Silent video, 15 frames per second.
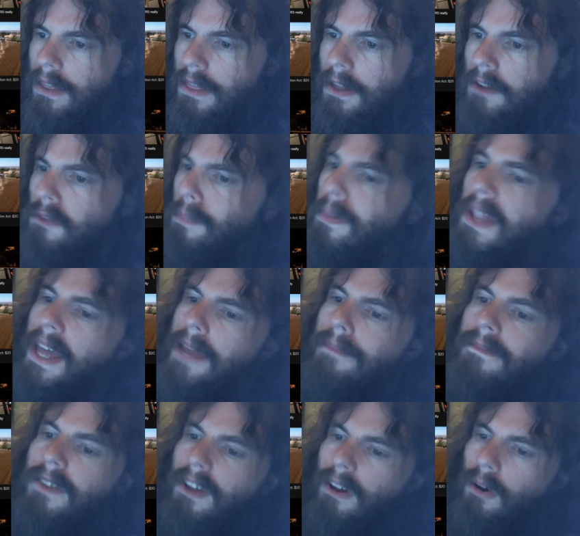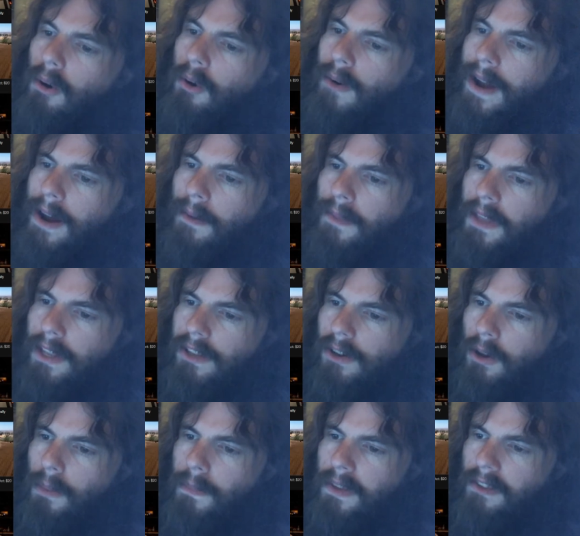There's blame to go around, they
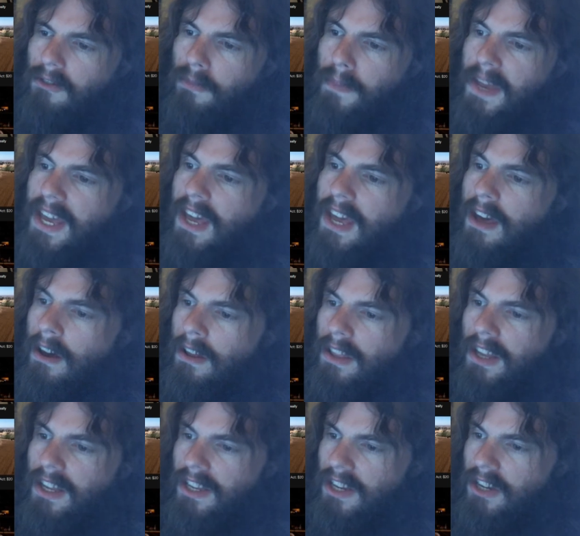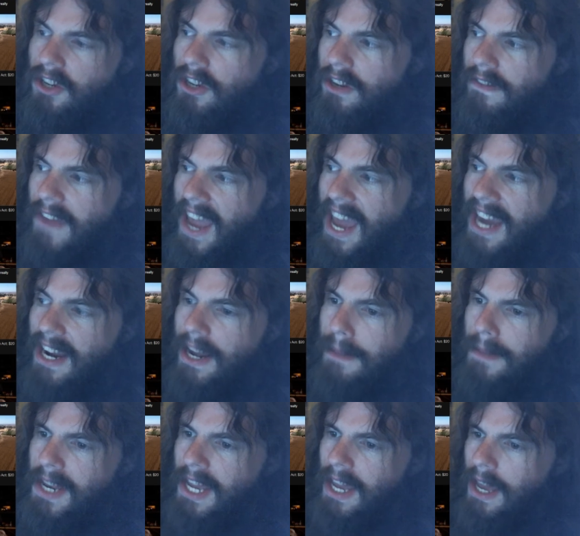told me, speaking on the condition of
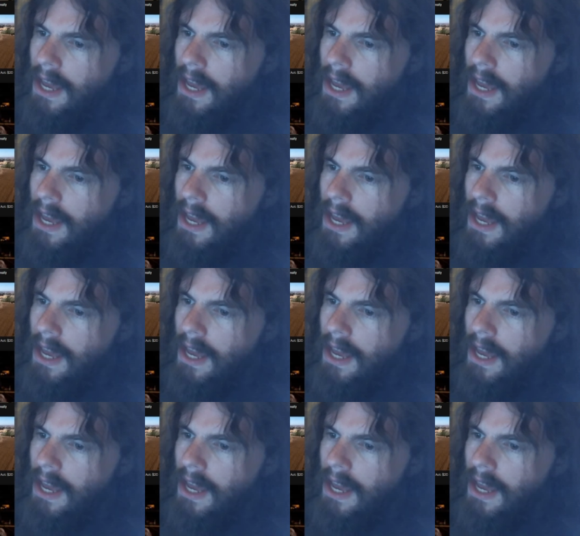anonymity.